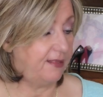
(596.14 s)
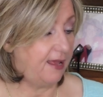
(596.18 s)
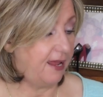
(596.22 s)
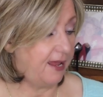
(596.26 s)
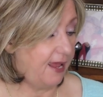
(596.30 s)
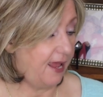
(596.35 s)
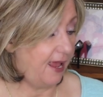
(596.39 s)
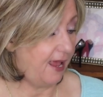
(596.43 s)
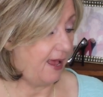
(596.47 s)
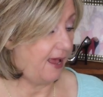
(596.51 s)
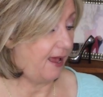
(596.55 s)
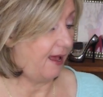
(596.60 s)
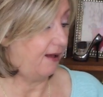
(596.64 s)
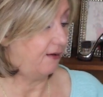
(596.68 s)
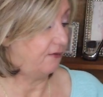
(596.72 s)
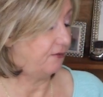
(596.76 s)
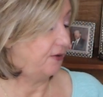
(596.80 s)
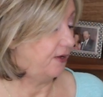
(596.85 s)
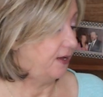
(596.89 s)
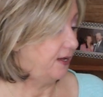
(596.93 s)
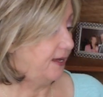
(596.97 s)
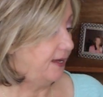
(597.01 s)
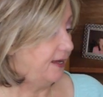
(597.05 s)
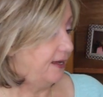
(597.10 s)
They
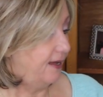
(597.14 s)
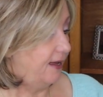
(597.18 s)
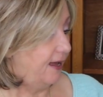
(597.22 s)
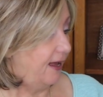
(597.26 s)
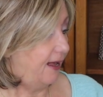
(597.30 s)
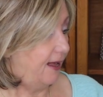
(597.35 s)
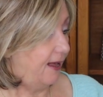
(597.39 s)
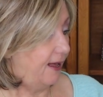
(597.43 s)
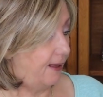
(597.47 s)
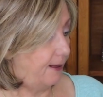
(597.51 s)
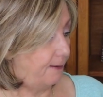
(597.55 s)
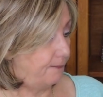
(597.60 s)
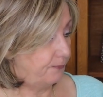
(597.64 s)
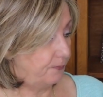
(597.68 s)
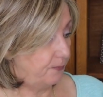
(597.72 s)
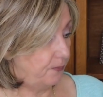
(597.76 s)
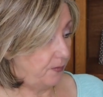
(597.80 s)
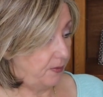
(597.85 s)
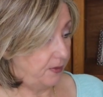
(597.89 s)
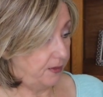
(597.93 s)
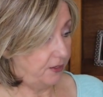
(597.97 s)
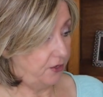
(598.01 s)
have um,